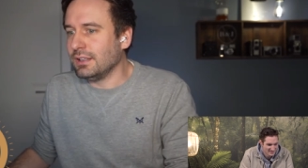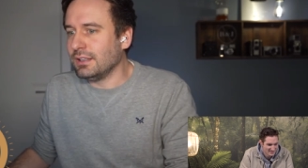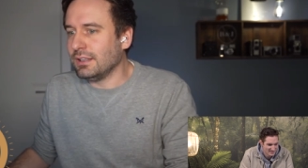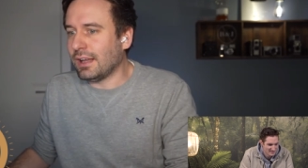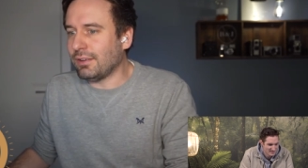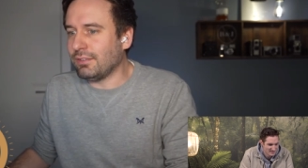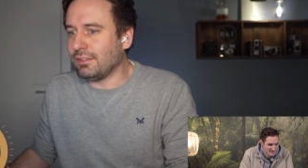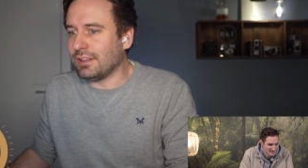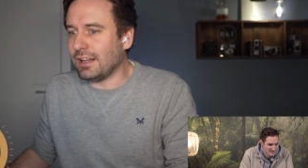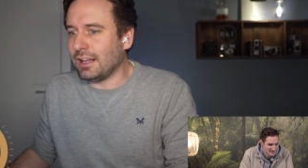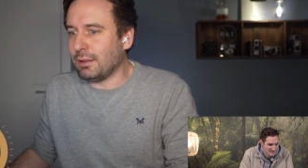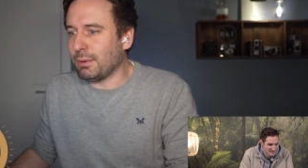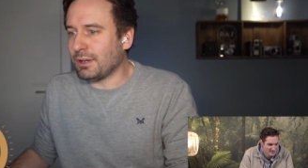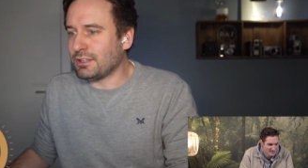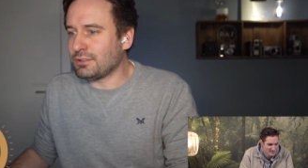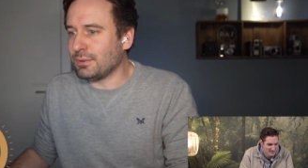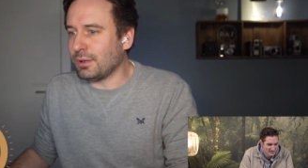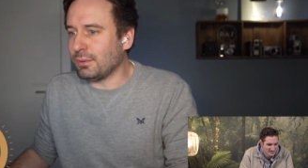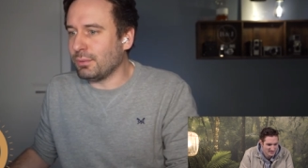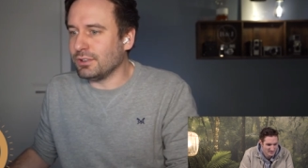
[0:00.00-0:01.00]
Have your daily bash
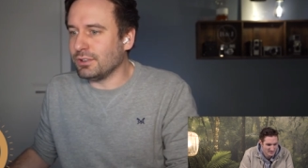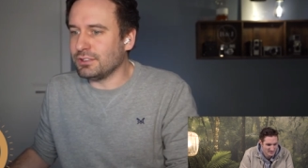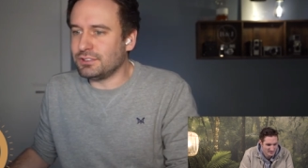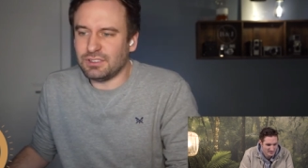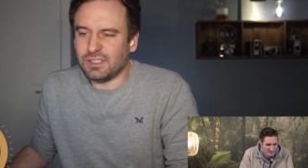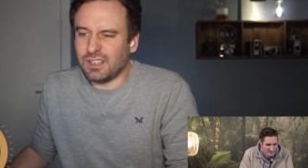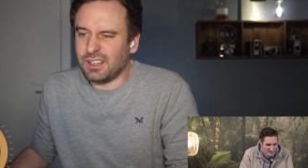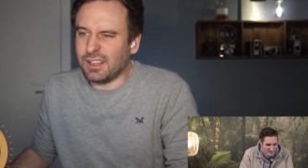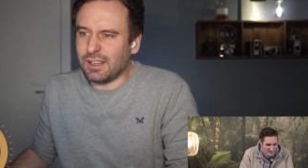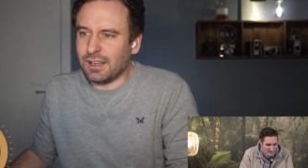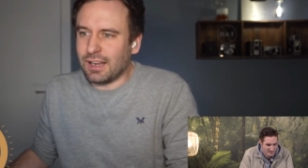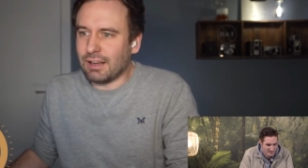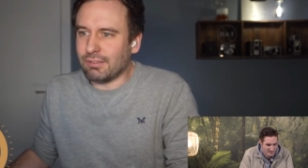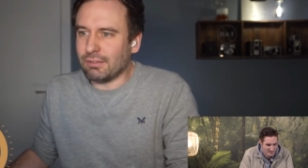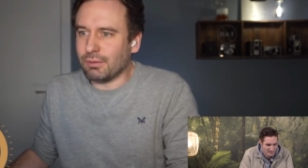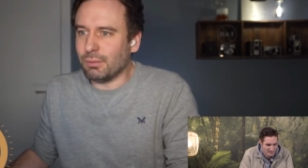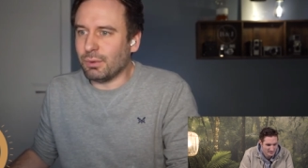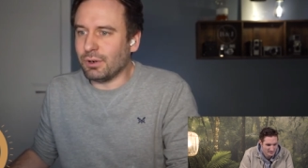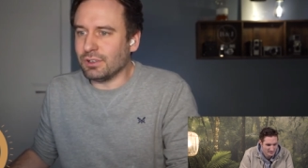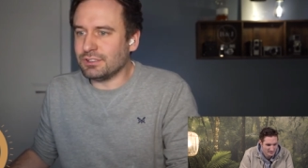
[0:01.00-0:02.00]
about watch, and then have
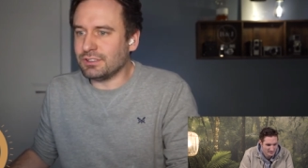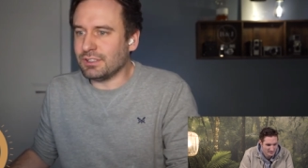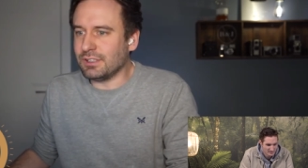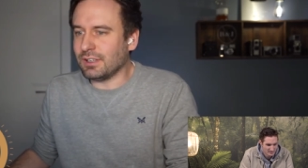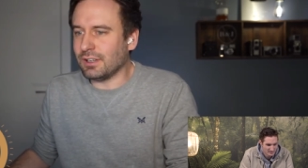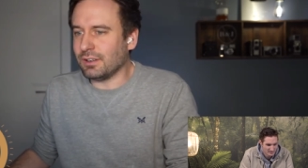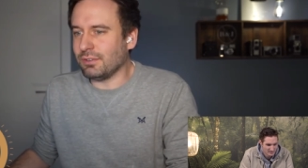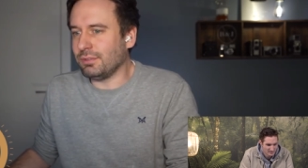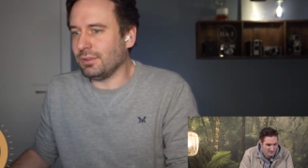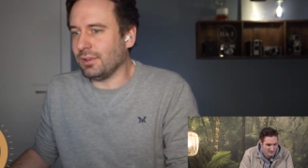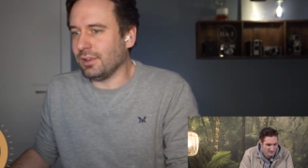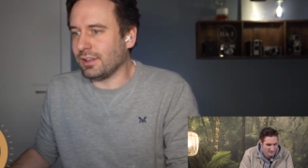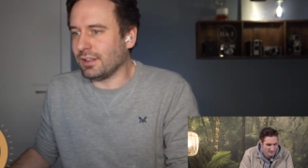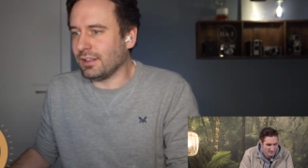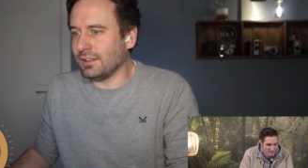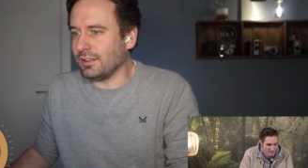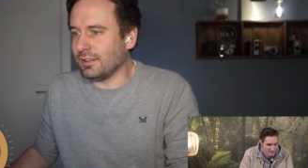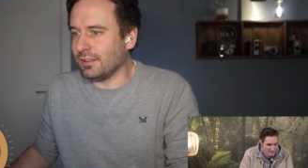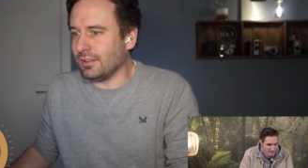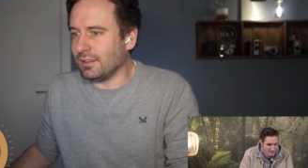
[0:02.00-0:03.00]
a watch that you kind of feel like
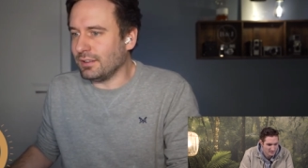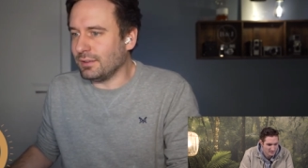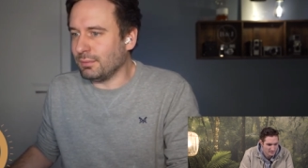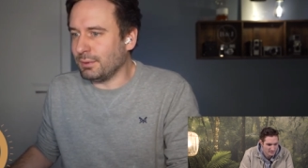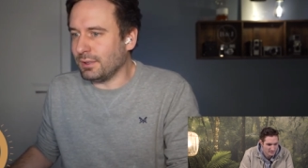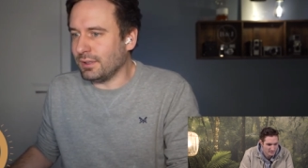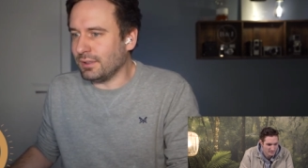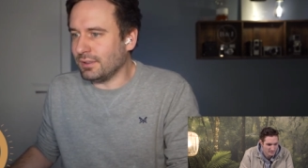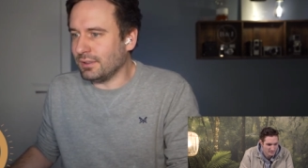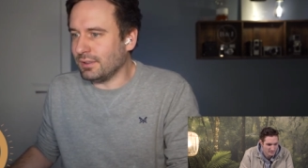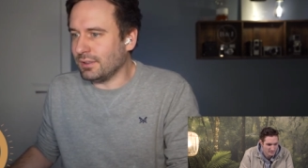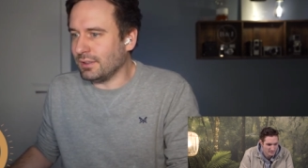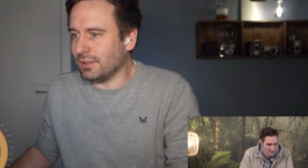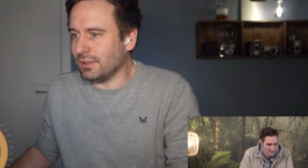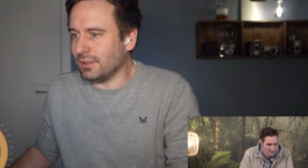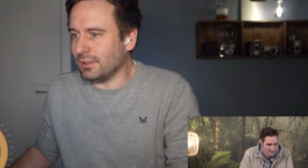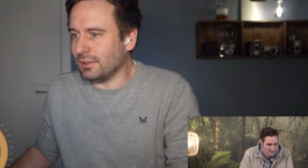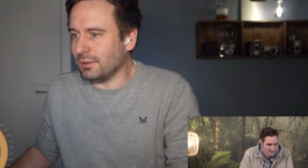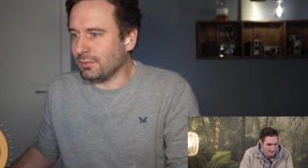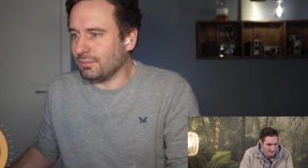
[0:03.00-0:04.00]
is, is a bit,
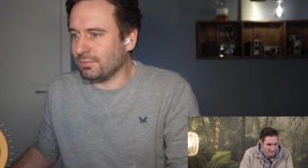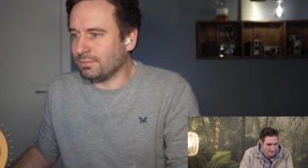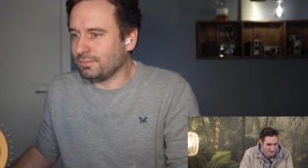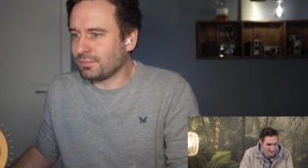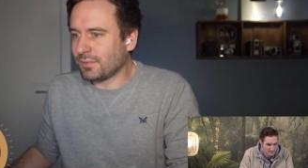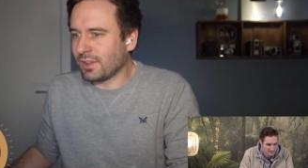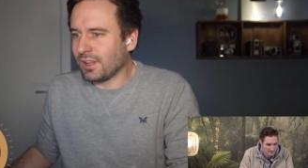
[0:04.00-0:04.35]
um,